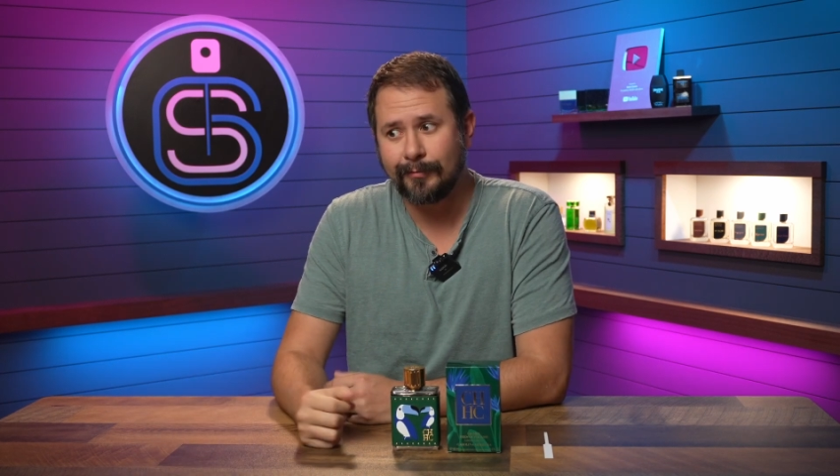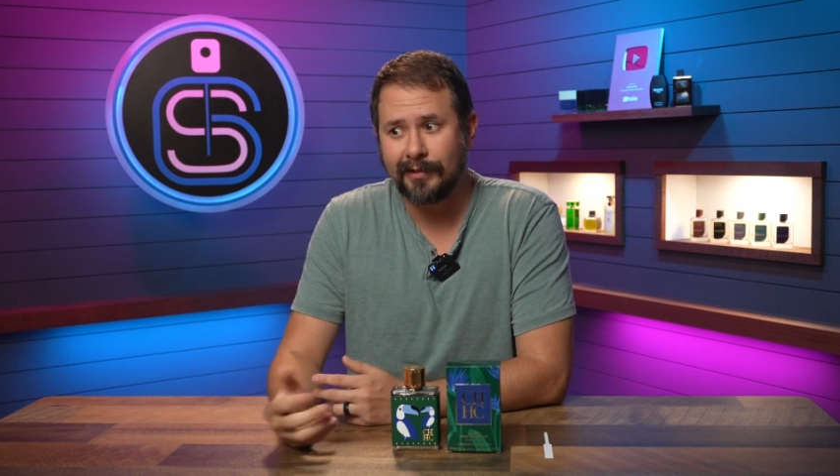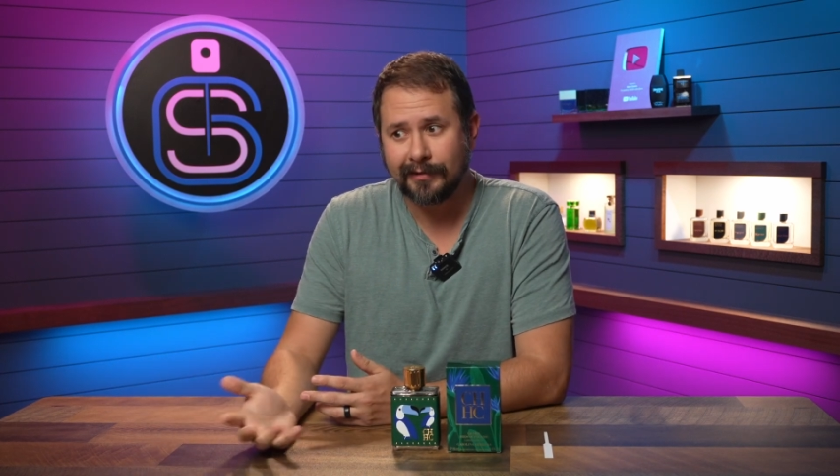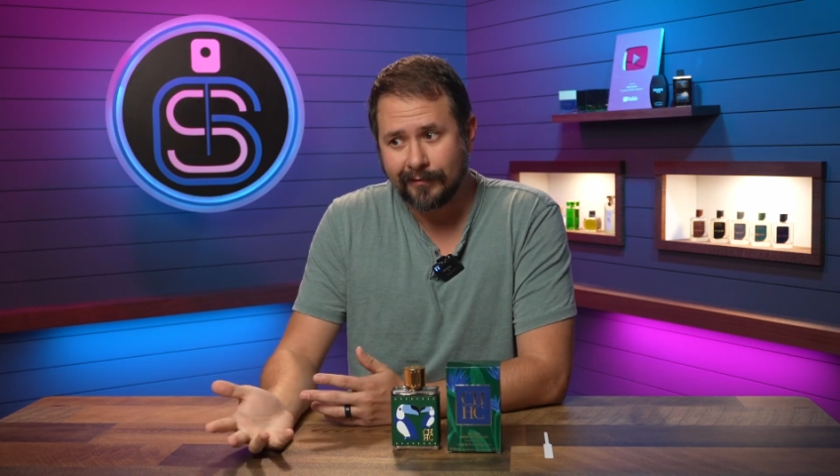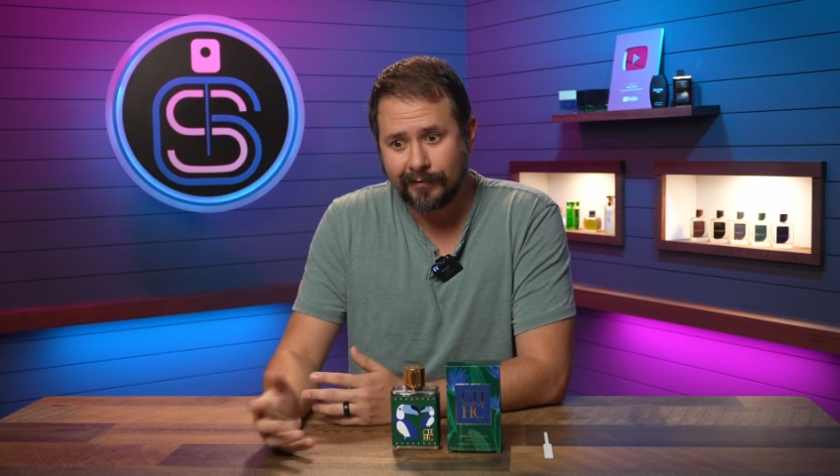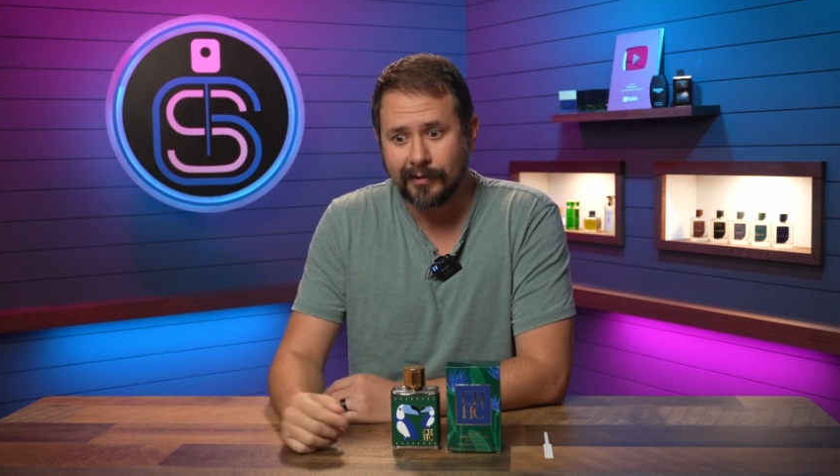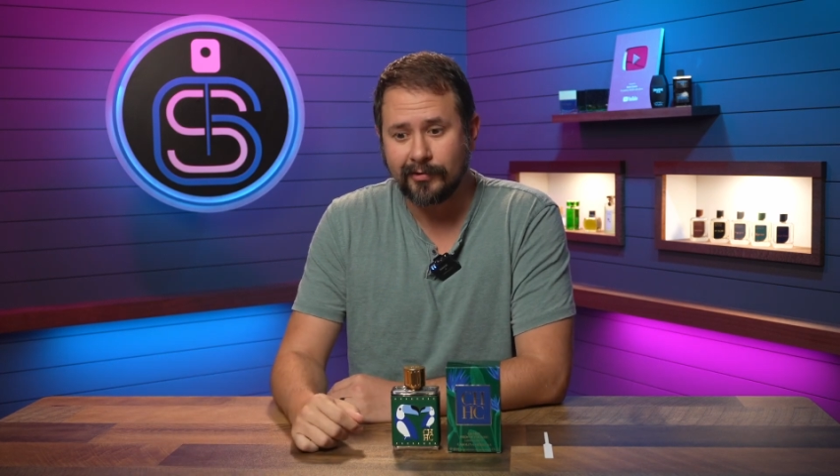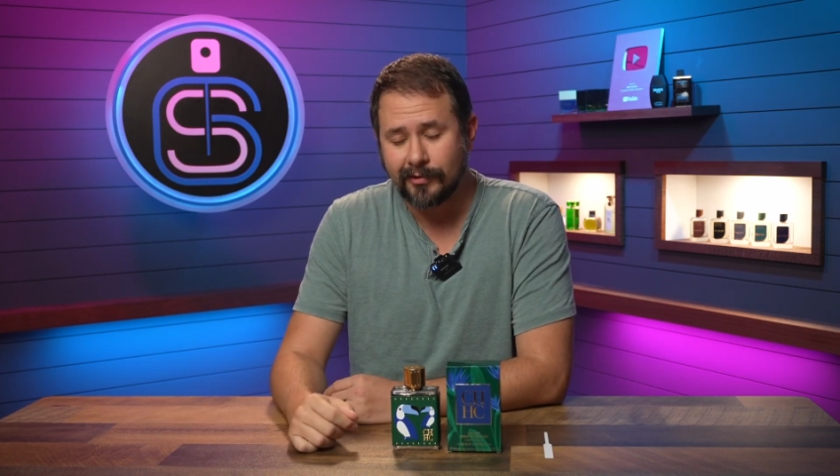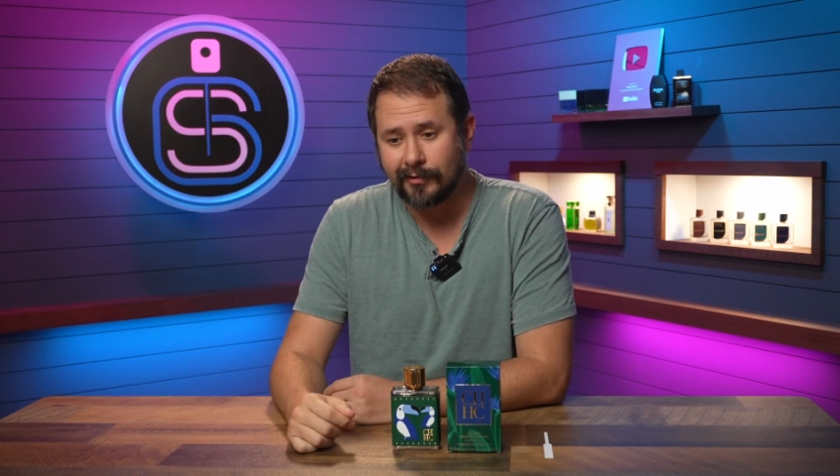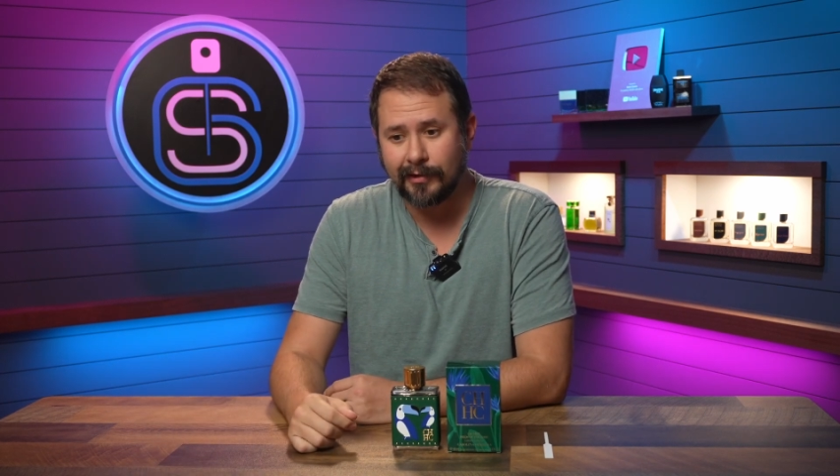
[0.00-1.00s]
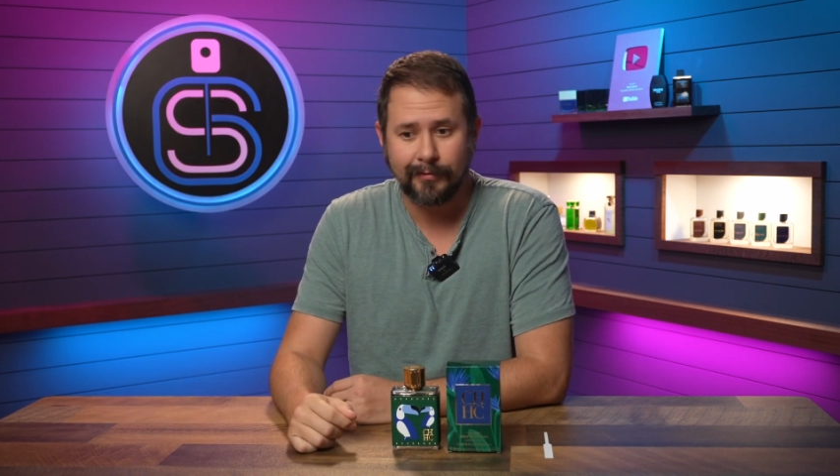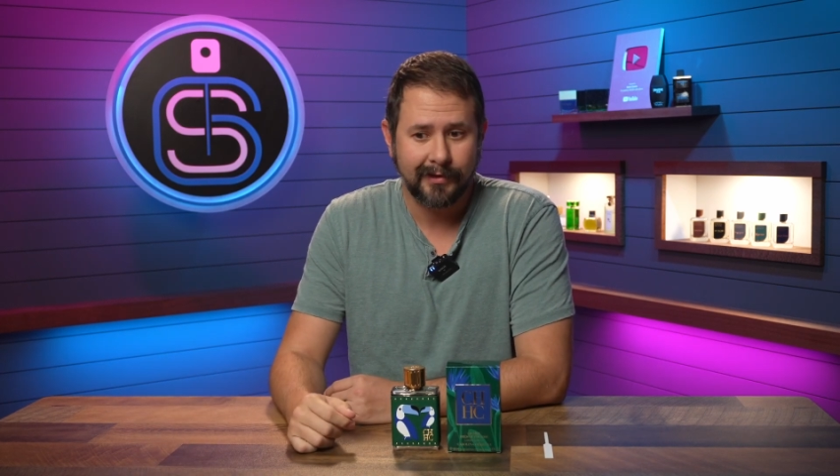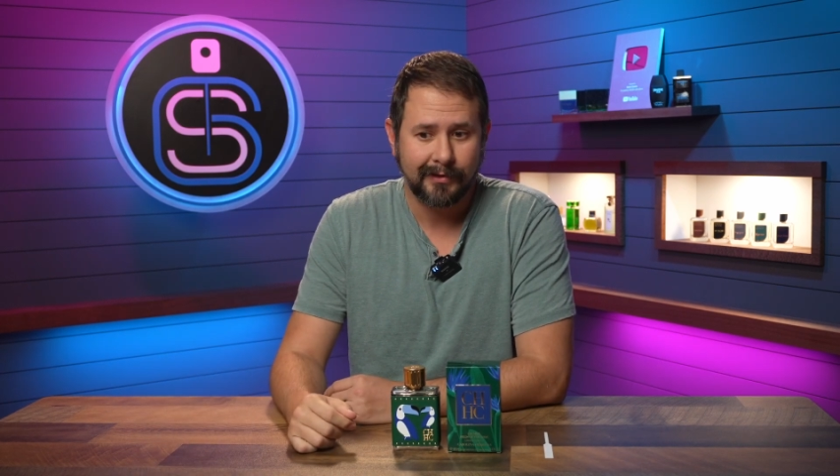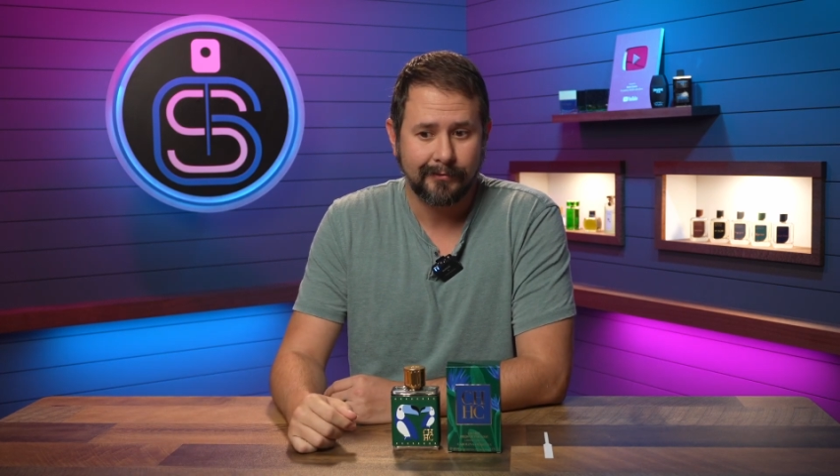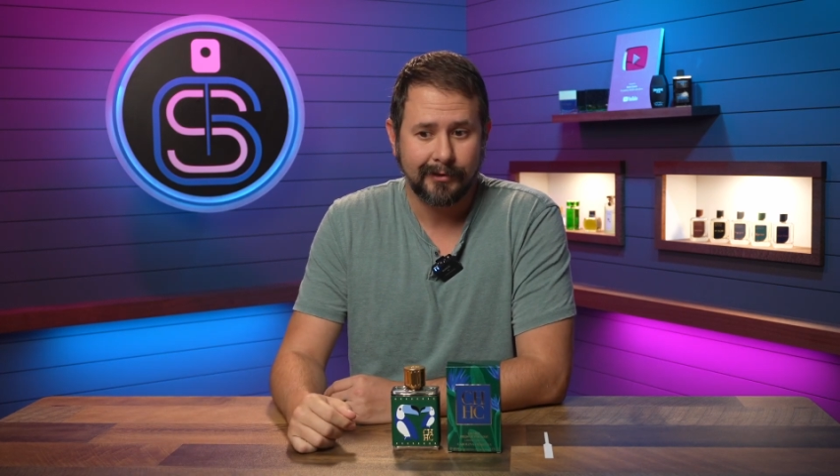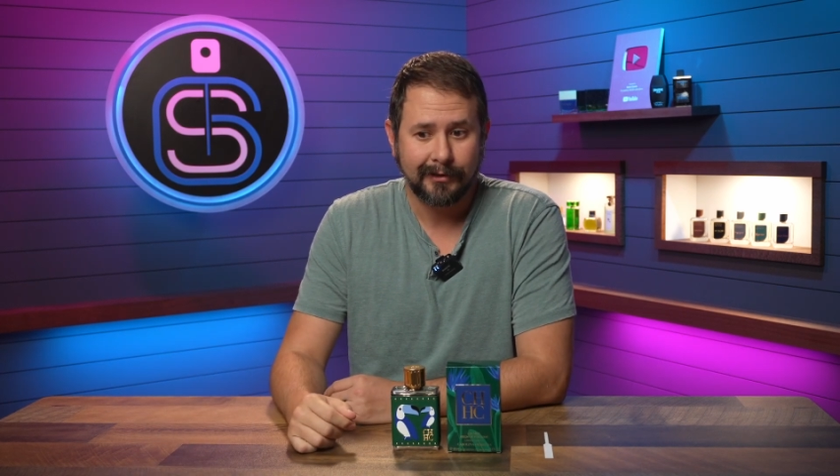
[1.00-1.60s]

bit in the future, I mean,